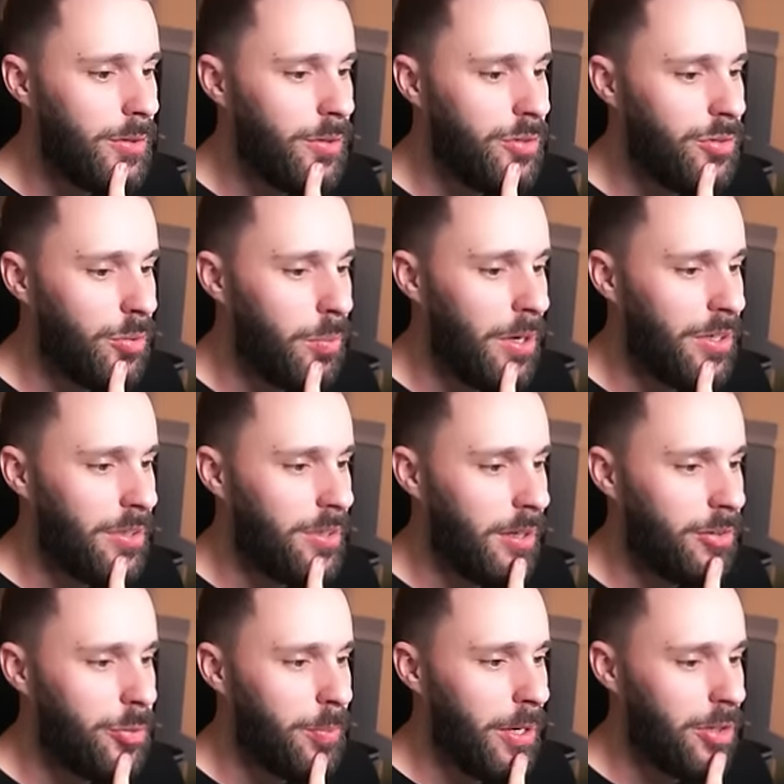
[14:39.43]
Do lose the wonder
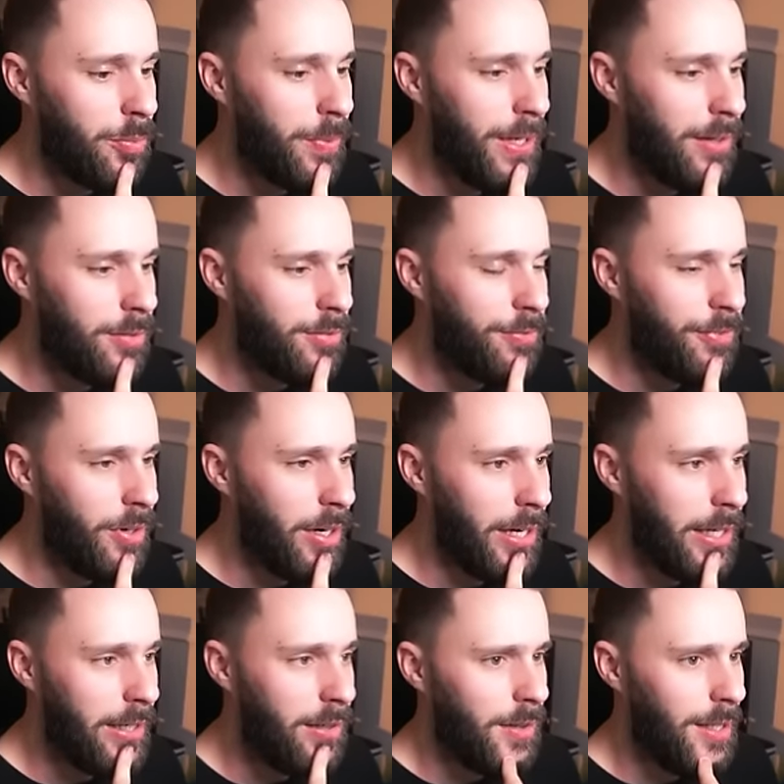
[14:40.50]
done, Sparks, but that's
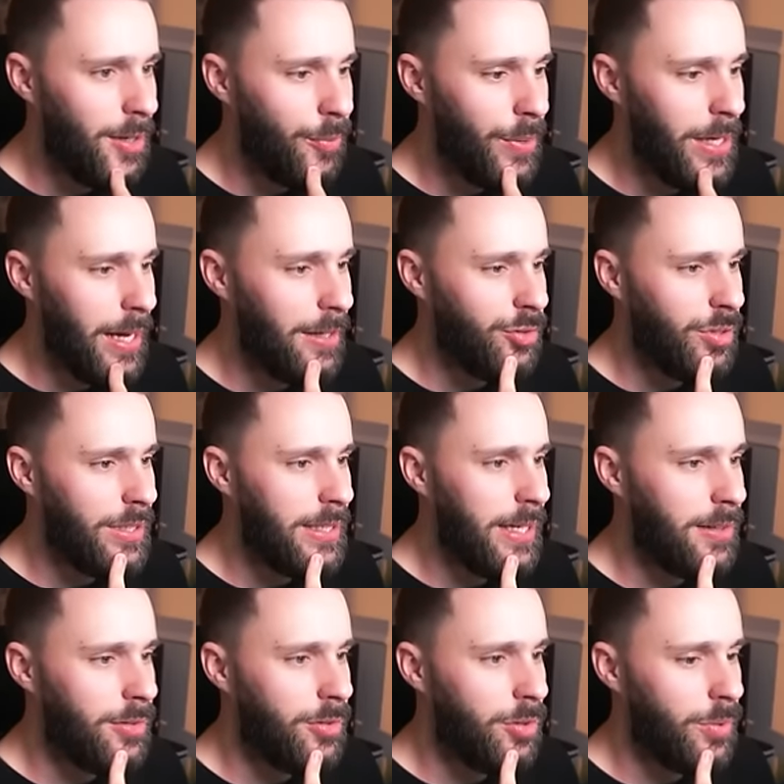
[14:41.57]
fine. And that way I actually
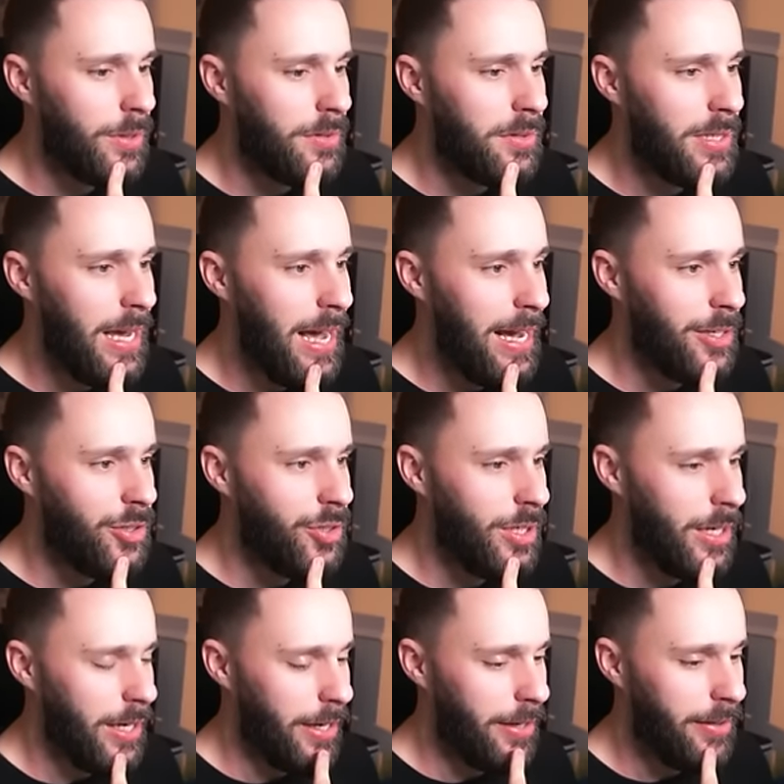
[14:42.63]
get to attach
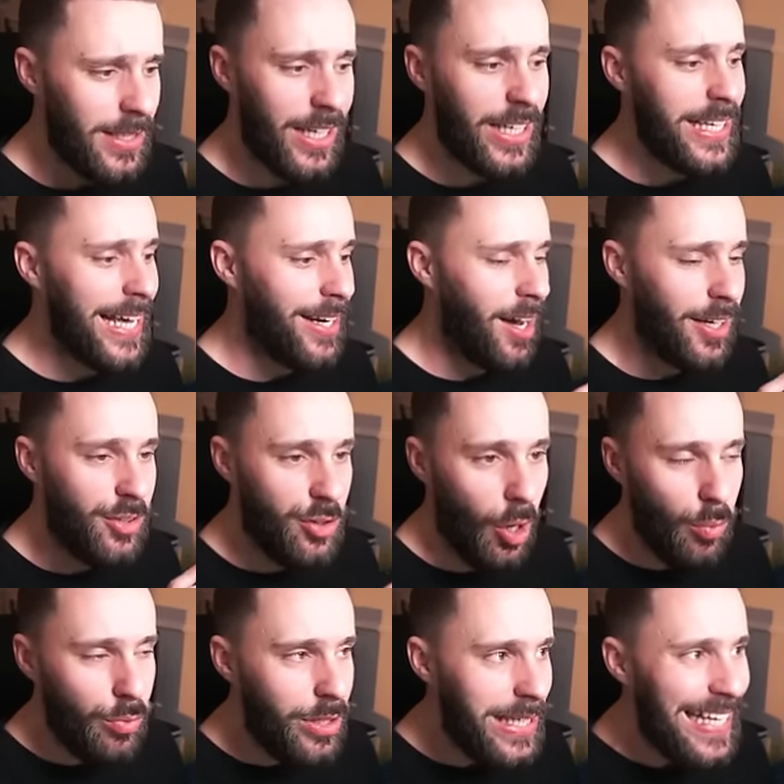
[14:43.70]
here. And again, I
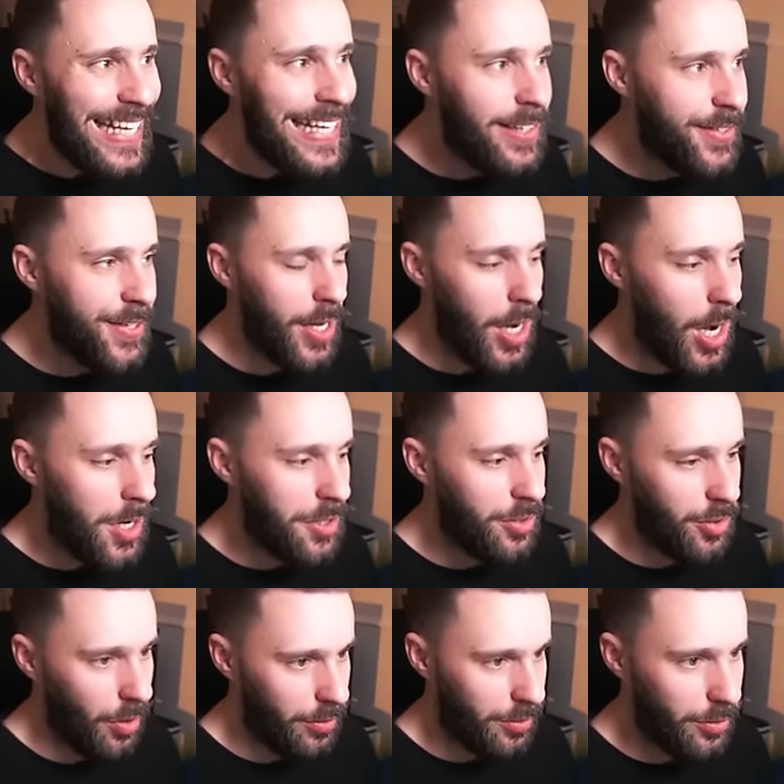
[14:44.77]
don't need to
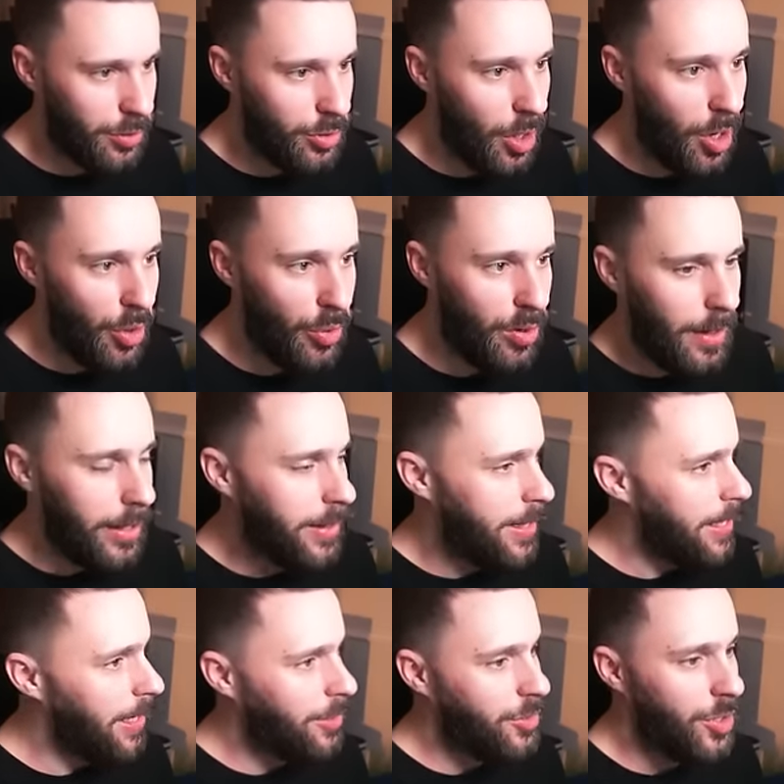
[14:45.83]
Artazon. So I
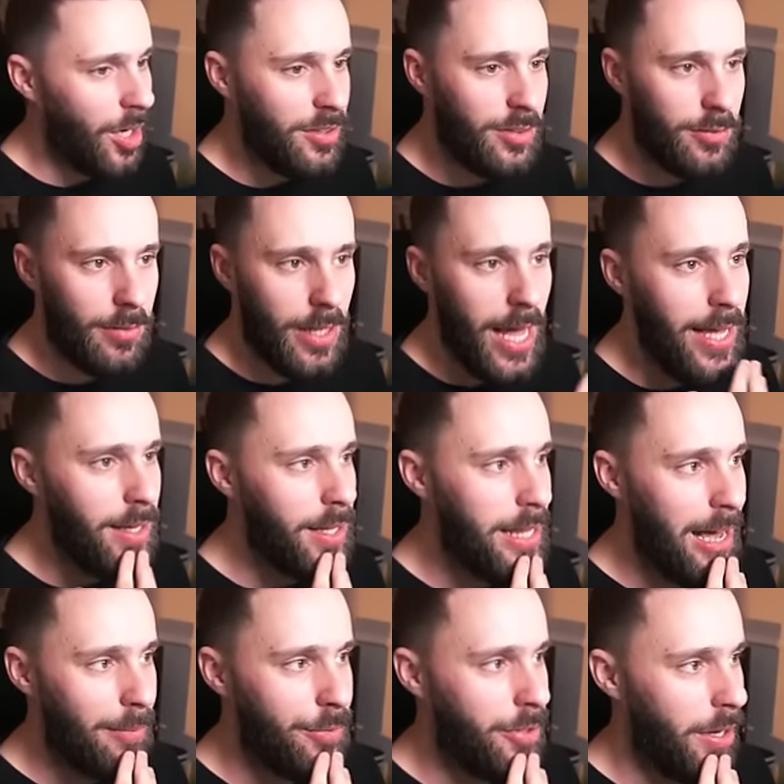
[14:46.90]
think I just land
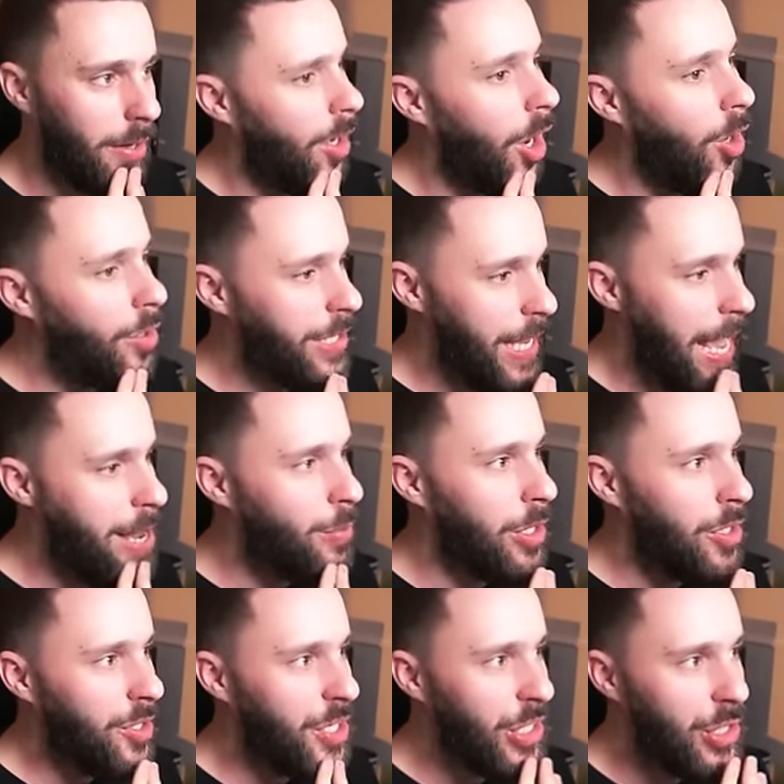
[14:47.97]
collapse here. Okay, we're
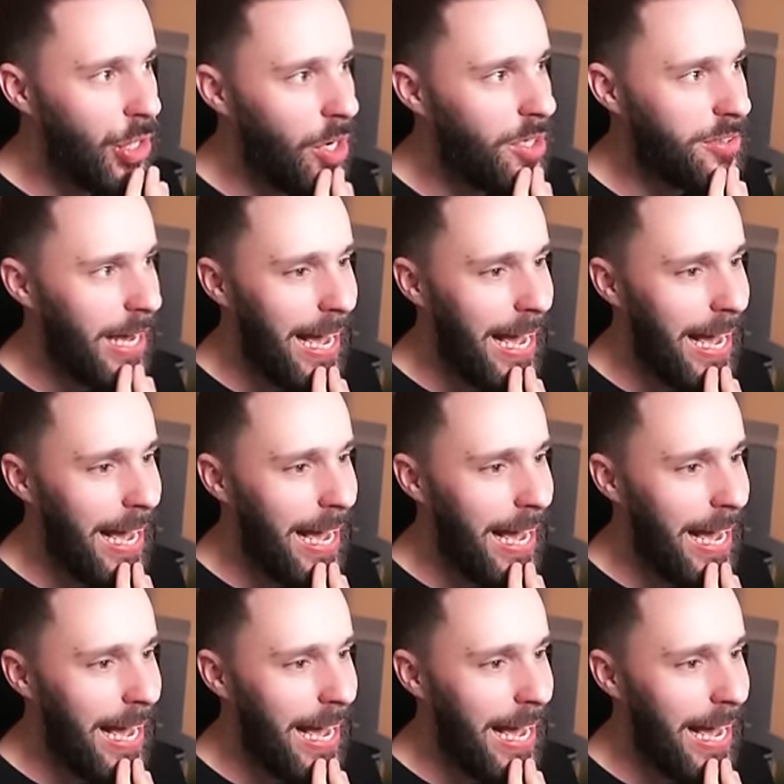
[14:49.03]
looking good.